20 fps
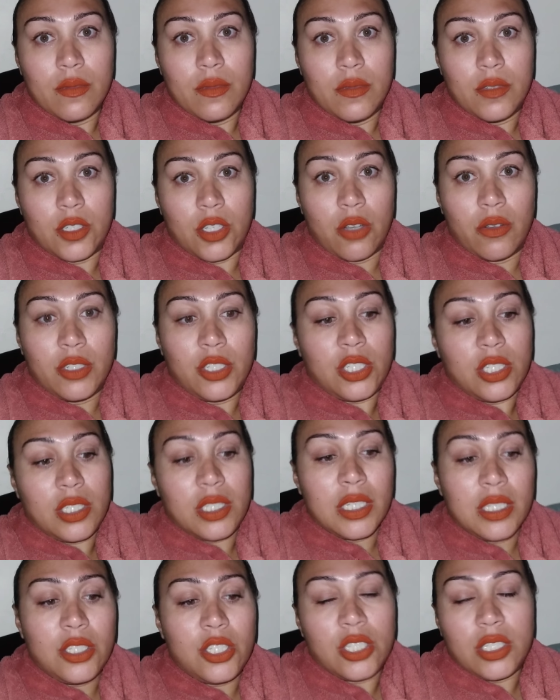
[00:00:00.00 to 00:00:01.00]
So it's
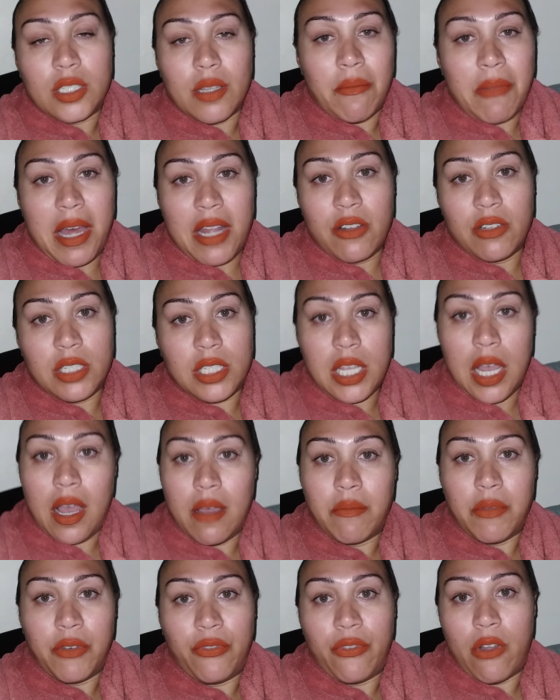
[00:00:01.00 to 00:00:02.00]
just a matter of
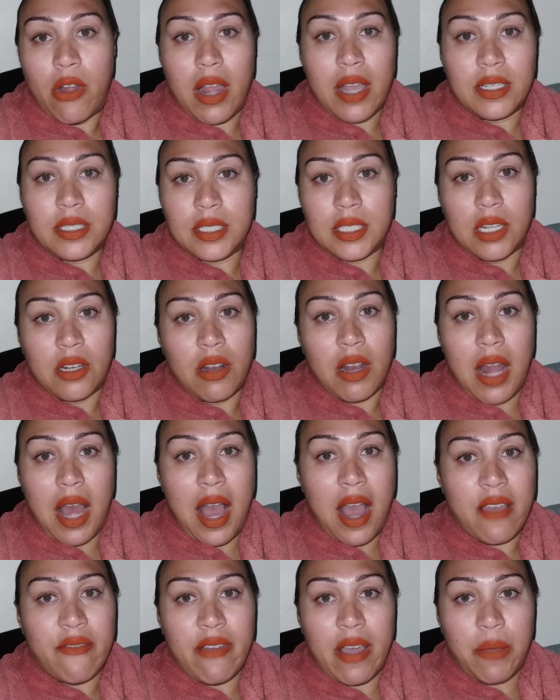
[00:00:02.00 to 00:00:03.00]
time before I ascend on a
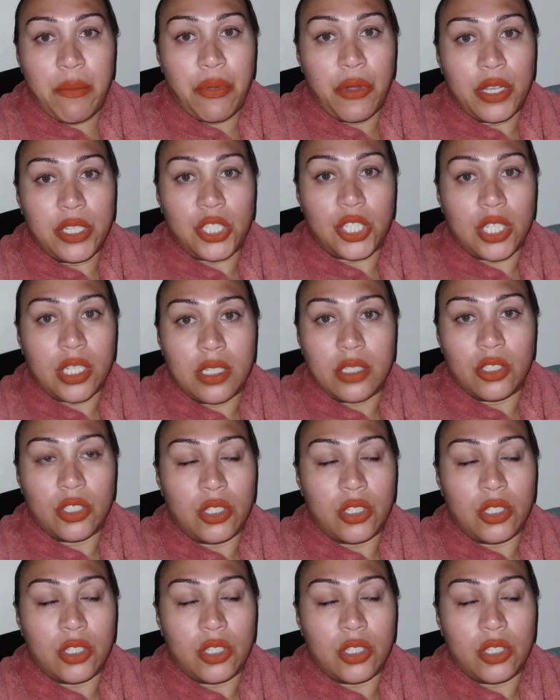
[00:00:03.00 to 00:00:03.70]
high vibration.